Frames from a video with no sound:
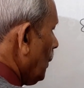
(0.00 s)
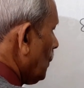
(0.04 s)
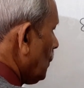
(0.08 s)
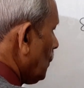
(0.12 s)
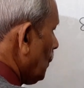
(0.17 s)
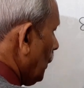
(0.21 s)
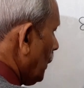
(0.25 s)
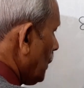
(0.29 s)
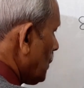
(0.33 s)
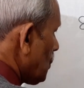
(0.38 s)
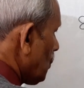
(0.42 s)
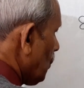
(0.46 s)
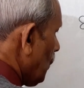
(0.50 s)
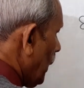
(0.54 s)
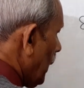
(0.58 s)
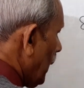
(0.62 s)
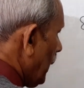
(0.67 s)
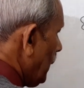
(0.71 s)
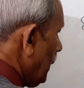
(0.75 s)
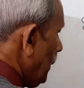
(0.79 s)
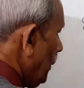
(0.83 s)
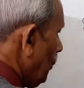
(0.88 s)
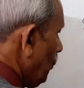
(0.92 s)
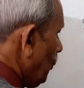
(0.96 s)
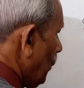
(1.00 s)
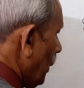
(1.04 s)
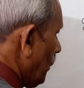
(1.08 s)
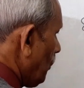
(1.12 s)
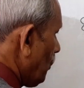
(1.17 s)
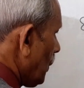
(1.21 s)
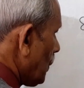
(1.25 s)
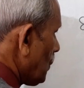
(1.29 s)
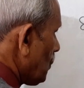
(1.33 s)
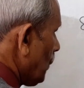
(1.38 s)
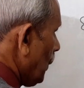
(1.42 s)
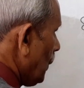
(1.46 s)
So it's 1, 1
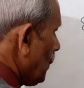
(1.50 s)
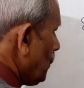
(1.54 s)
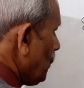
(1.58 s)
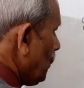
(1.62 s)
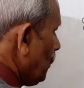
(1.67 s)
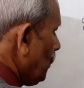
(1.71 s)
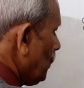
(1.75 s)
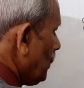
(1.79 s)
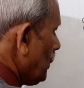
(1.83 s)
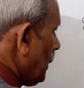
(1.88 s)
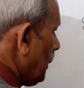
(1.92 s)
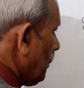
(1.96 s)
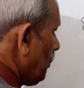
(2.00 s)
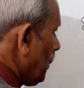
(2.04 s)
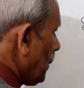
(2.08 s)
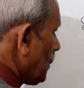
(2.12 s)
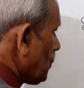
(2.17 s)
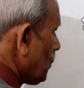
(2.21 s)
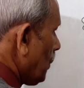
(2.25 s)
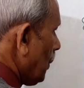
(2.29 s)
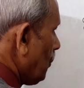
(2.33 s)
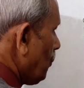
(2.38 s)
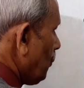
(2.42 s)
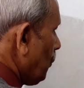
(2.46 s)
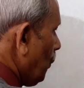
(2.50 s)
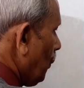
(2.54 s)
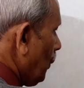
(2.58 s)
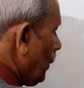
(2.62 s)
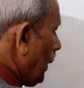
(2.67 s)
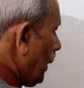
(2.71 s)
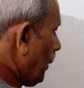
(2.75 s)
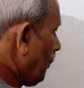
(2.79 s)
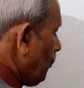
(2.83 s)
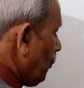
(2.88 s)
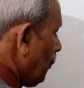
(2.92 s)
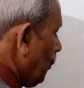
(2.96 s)
plus 1, 2, 3 plus 1, 4
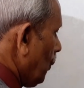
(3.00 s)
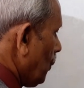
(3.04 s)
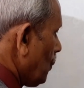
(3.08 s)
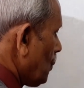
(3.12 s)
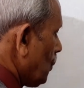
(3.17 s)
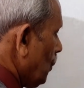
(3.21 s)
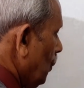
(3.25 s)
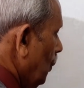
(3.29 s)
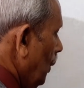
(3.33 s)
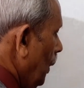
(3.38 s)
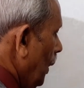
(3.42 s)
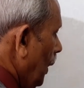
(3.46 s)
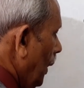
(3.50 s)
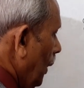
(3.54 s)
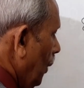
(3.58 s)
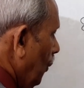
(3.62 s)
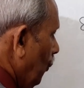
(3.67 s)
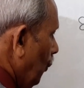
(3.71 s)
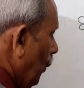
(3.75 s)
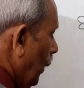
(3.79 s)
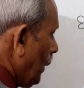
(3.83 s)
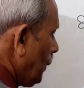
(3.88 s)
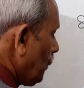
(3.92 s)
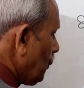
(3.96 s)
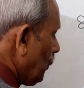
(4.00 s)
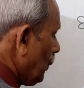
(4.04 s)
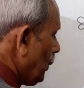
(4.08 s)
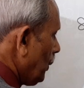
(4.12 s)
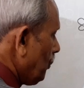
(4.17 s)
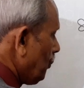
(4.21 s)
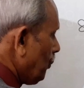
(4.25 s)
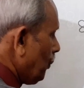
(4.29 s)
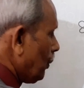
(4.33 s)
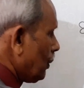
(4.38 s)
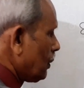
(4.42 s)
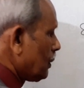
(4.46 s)
and 4. So
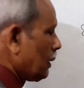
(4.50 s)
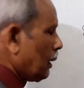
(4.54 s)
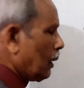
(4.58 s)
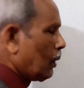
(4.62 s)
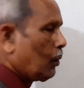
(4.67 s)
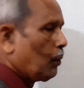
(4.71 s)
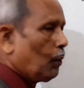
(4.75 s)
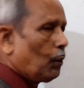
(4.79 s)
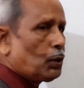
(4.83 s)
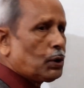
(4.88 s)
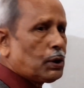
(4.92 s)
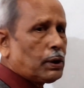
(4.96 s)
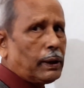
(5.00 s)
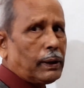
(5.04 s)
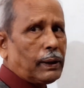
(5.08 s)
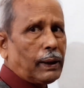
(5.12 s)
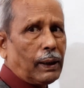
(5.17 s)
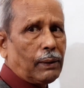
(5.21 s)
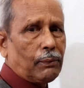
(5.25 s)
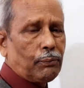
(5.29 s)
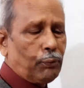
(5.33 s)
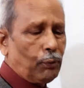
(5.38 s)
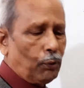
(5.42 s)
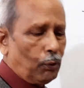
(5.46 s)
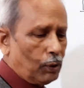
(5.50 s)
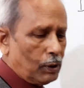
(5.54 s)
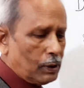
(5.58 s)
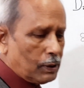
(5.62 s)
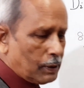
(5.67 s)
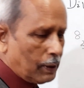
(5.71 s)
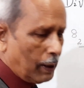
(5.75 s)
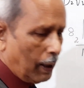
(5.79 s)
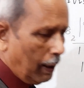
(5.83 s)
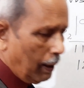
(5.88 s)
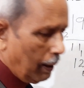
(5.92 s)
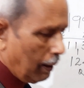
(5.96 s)
124 is the quotient and 4 is
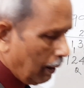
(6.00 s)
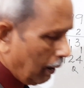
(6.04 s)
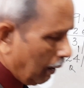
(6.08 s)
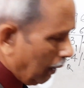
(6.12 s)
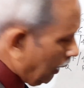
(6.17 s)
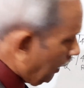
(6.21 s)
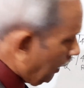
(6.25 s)
the